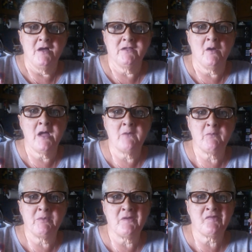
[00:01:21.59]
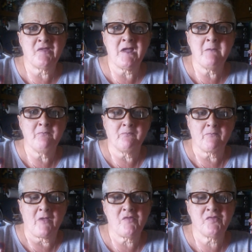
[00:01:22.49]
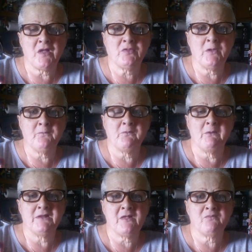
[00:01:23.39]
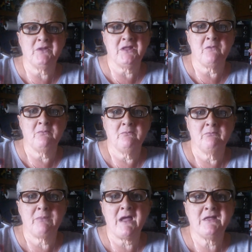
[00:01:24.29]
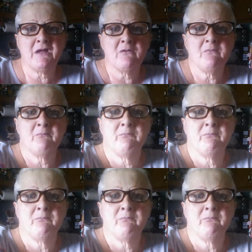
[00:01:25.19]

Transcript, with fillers: Y'all have a blessed day, and stay tuned for my next video. Bye, y'all.